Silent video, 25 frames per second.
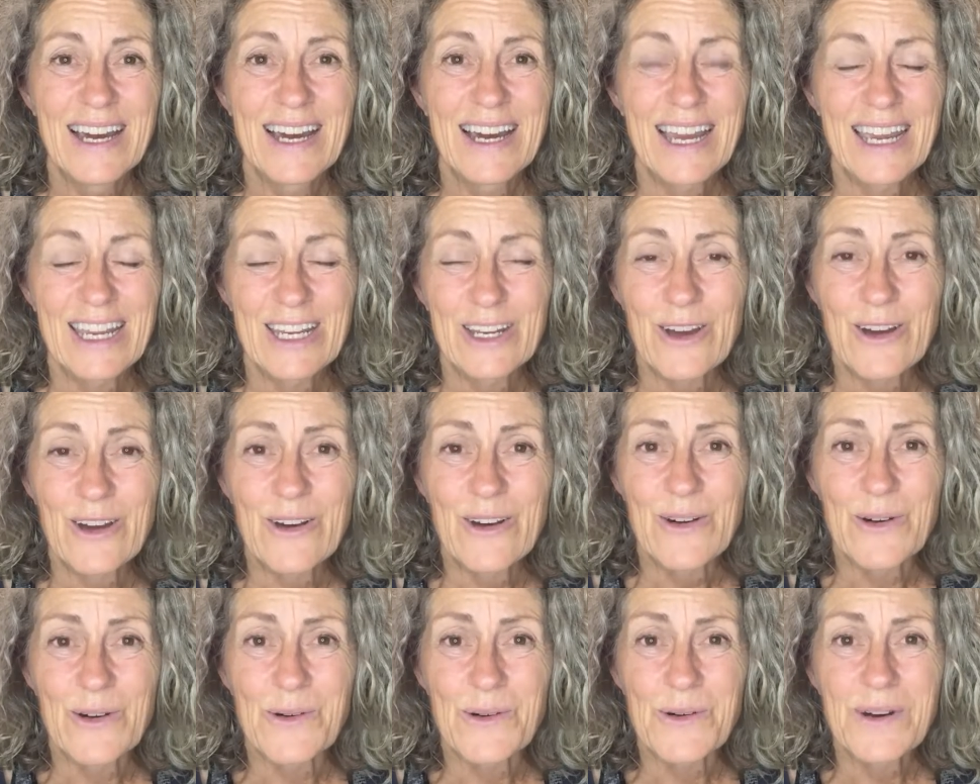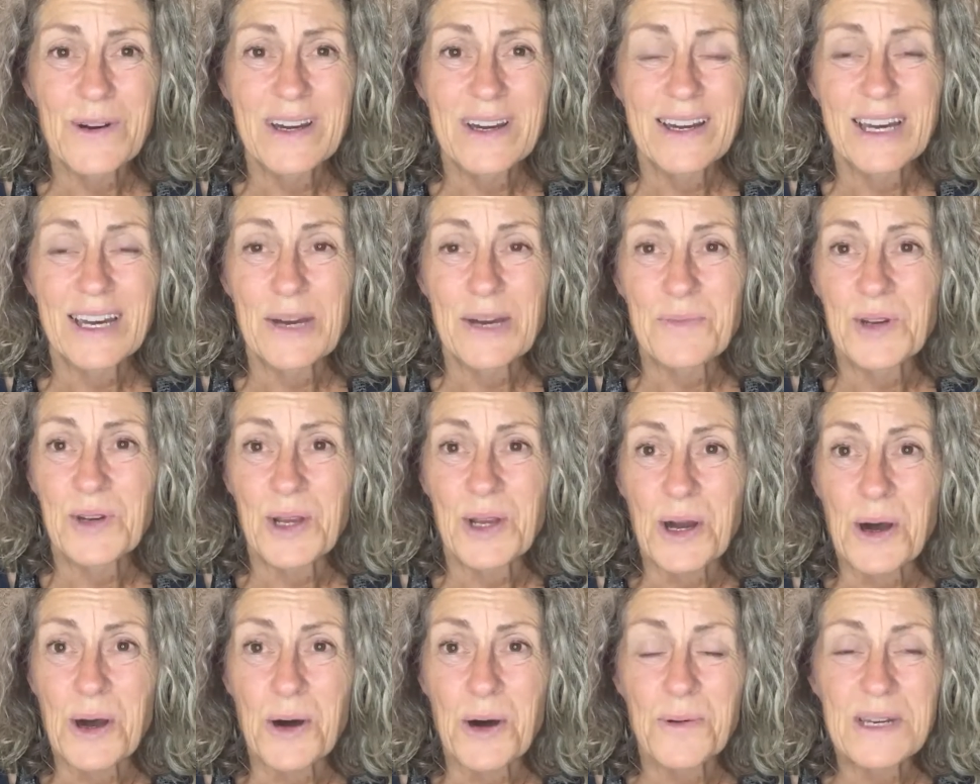I know. I'm going to
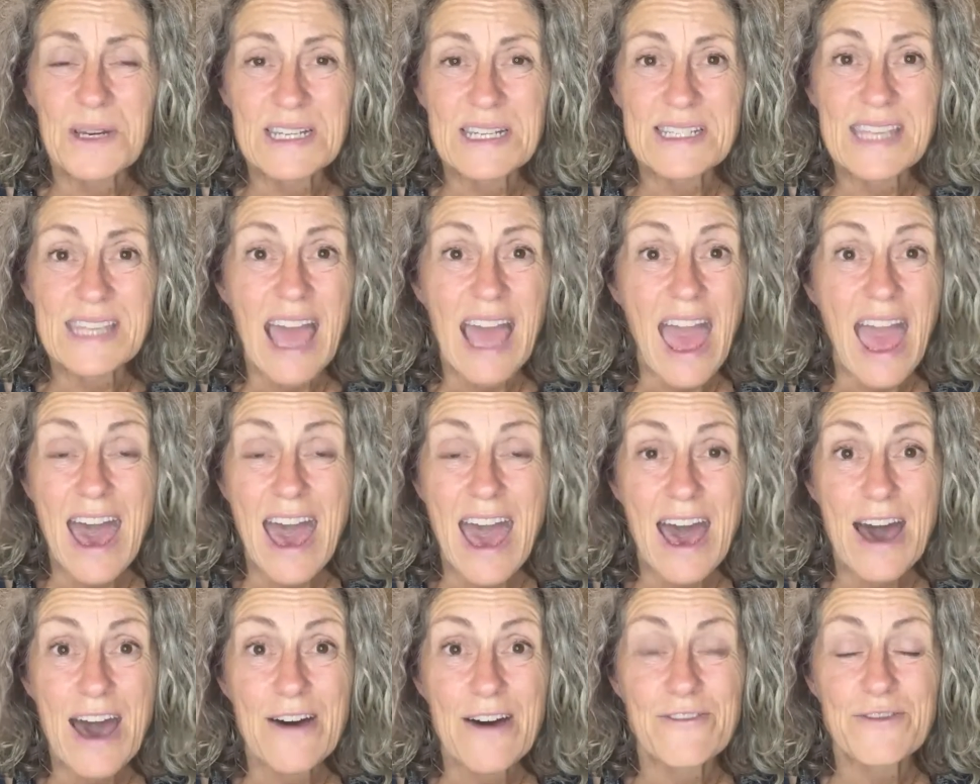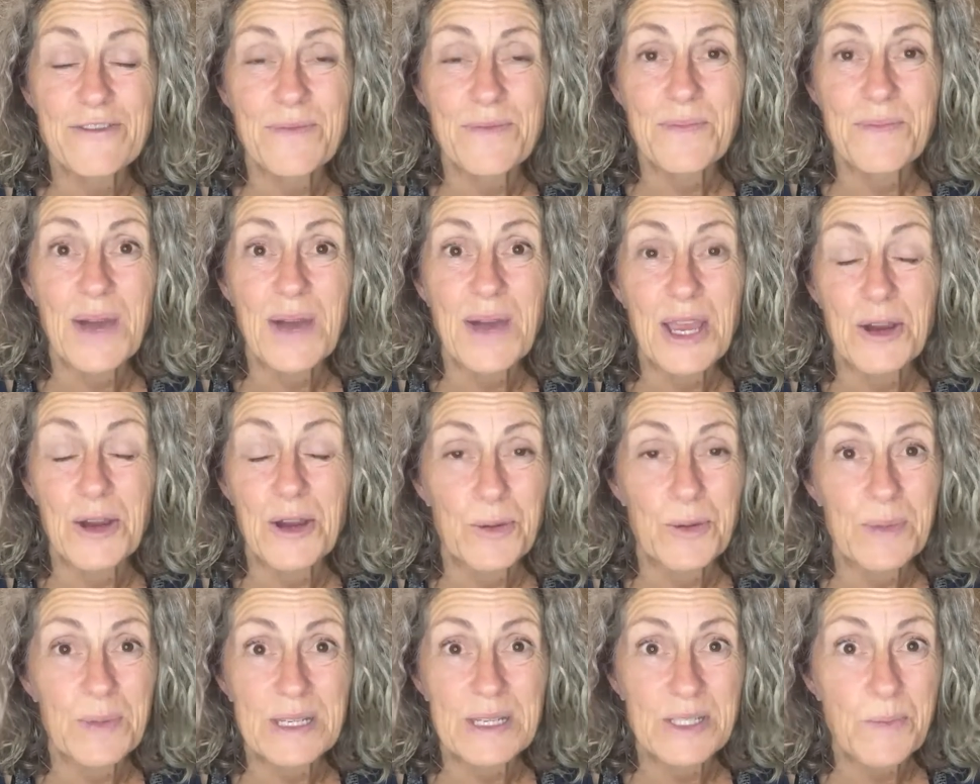always have my
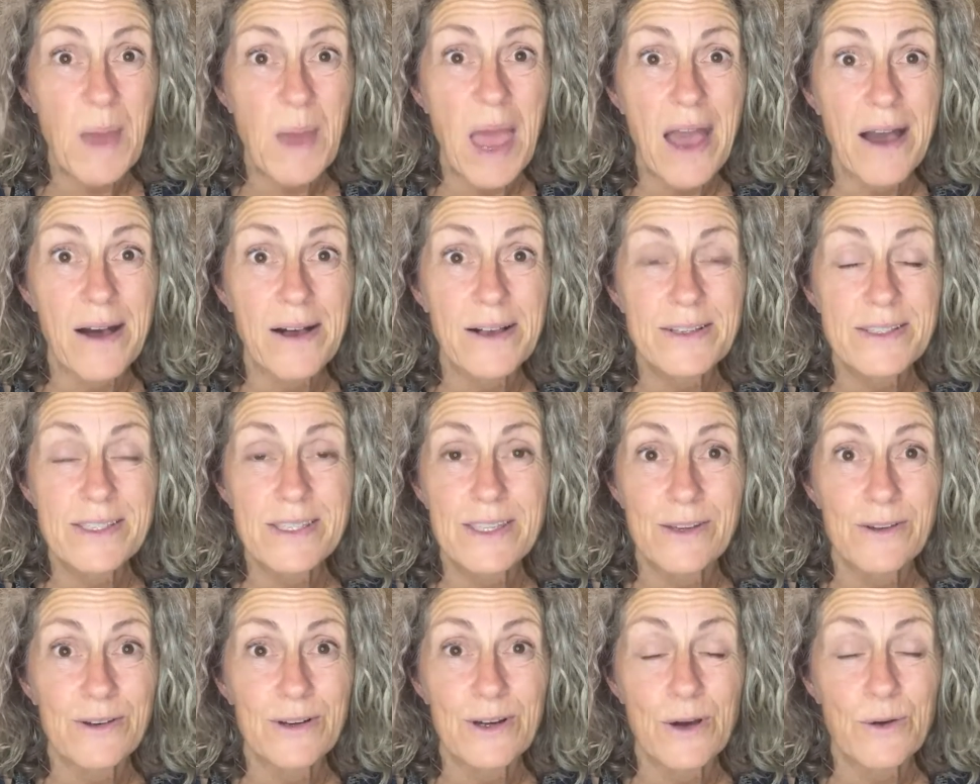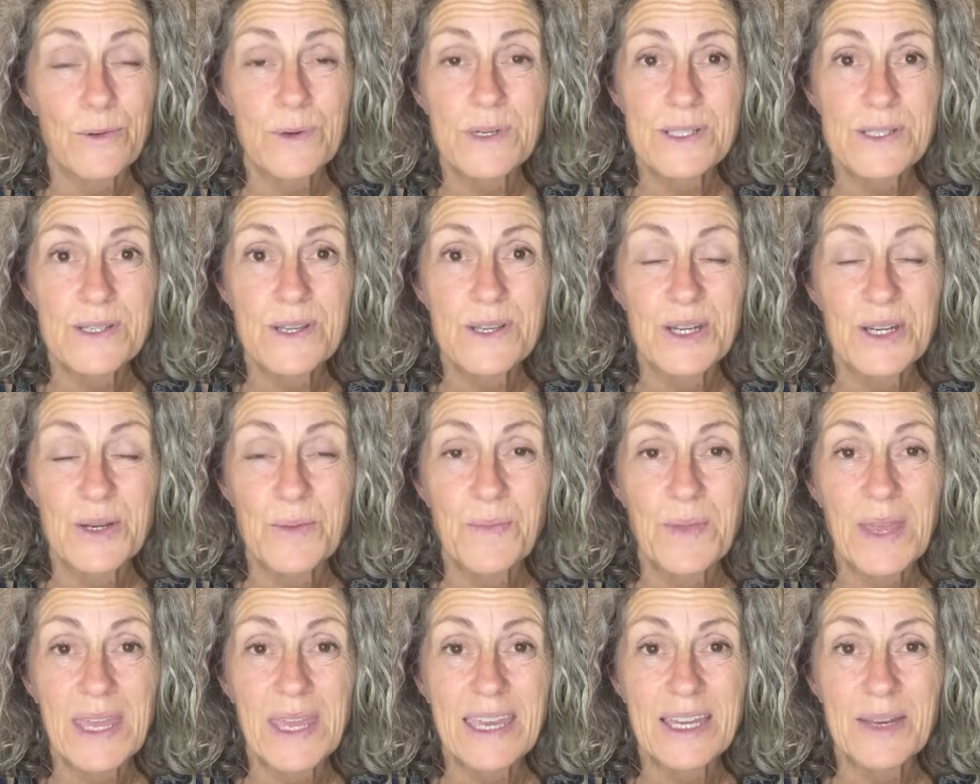herpes pals. They're always going to
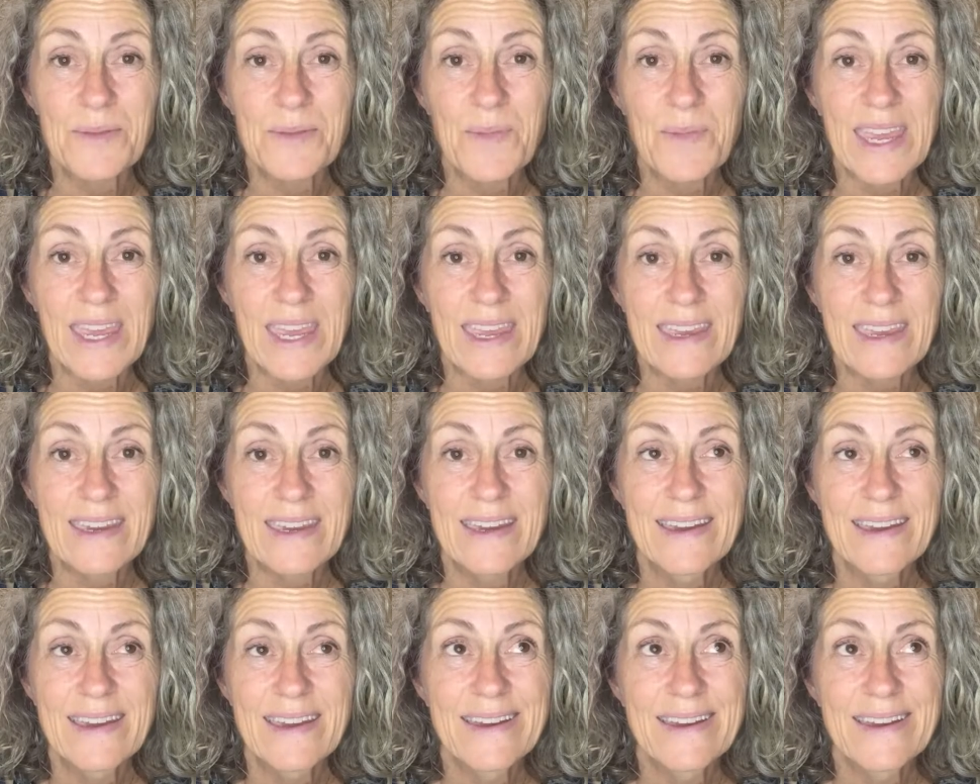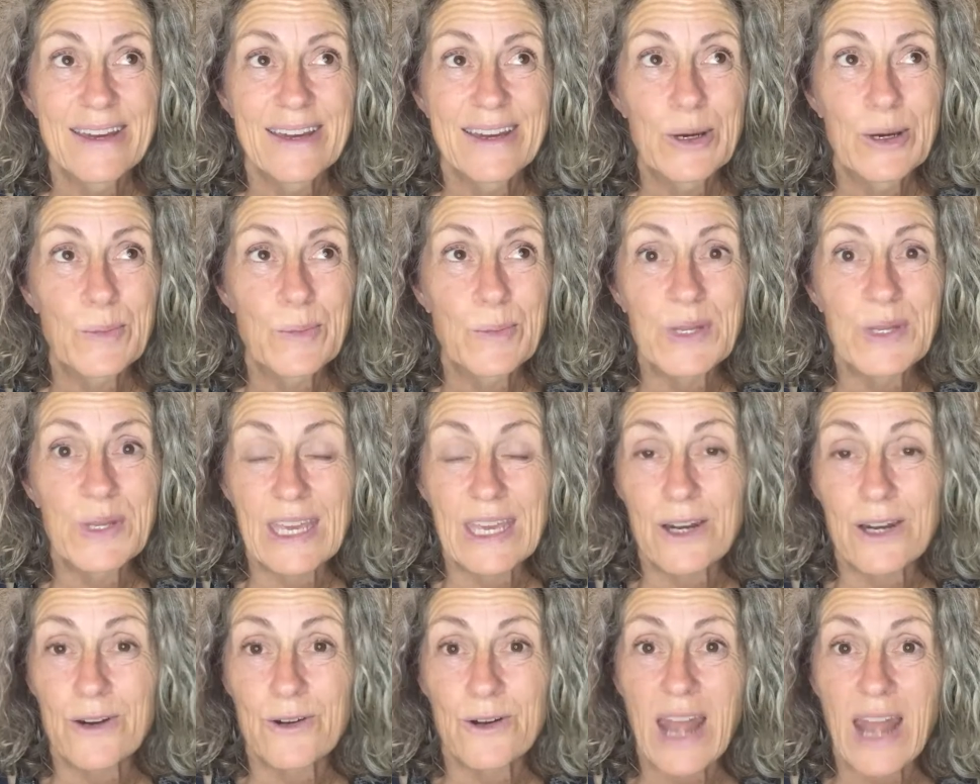be in me, but
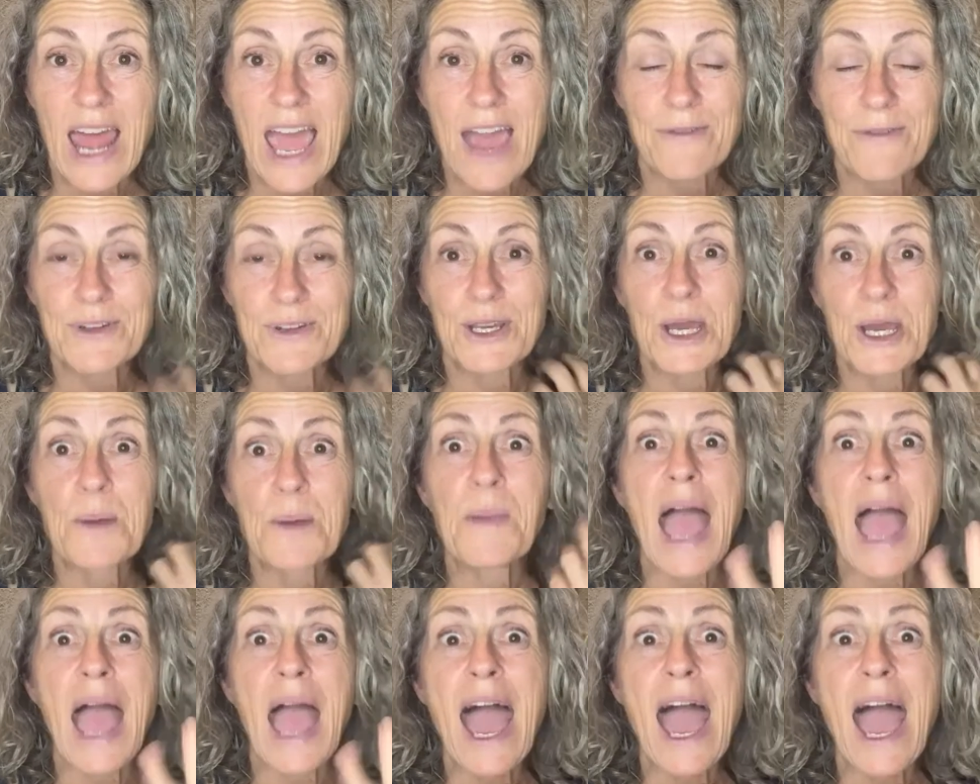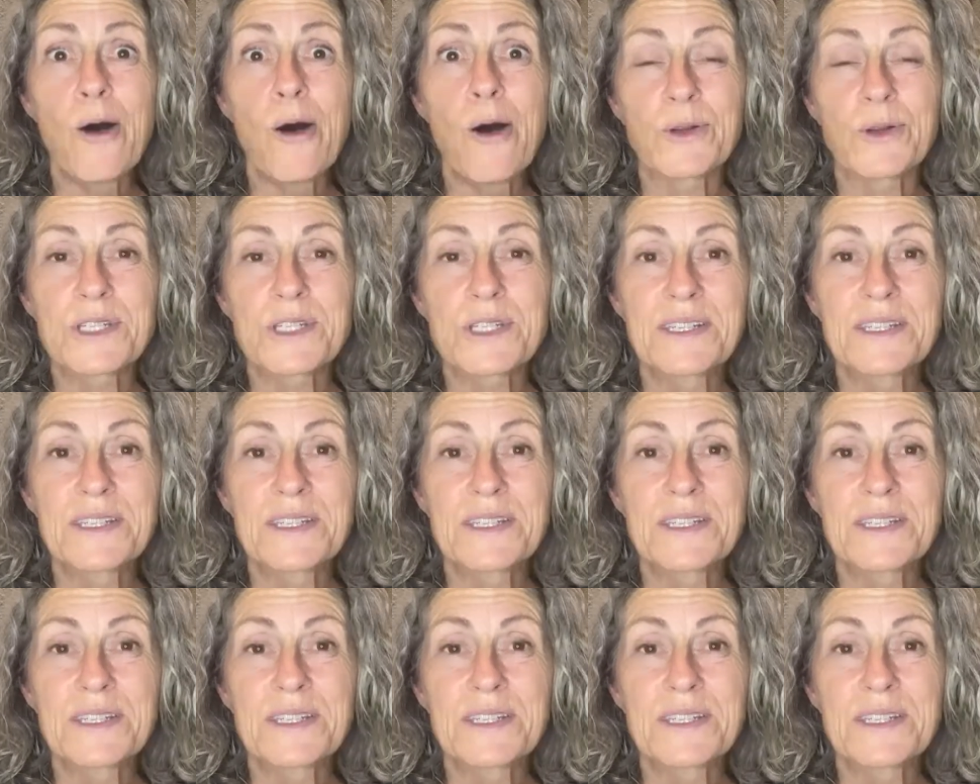they don't have to come out